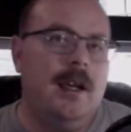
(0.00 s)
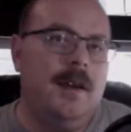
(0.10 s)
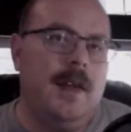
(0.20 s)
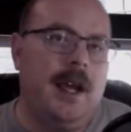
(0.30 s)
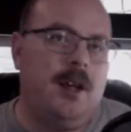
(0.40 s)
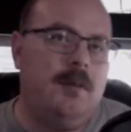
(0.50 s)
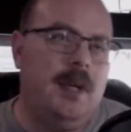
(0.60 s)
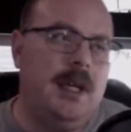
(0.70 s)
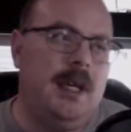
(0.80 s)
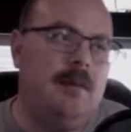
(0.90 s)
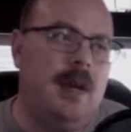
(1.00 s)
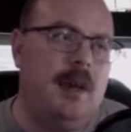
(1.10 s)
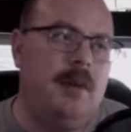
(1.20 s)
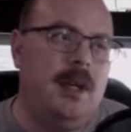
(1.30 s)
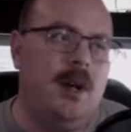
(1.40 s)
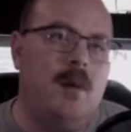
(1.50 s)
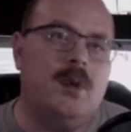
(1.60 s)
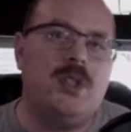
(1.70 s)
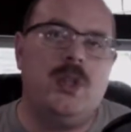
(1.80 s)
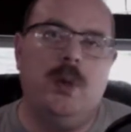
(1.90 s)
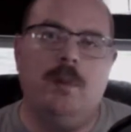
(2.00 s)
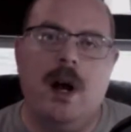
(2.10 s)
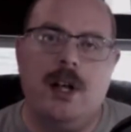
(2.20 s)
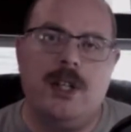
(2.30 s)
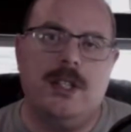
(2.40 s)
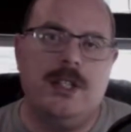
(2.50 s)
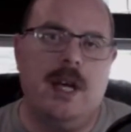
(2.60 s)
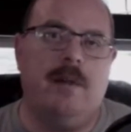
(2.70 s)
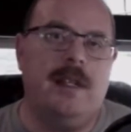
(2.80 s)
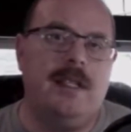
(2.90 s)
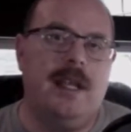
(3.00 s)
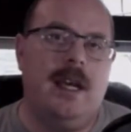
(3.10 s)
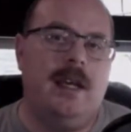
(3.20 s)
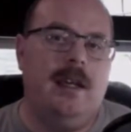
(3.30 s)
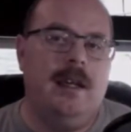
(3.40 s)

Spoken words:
That could be maybe almost too much, shall we say.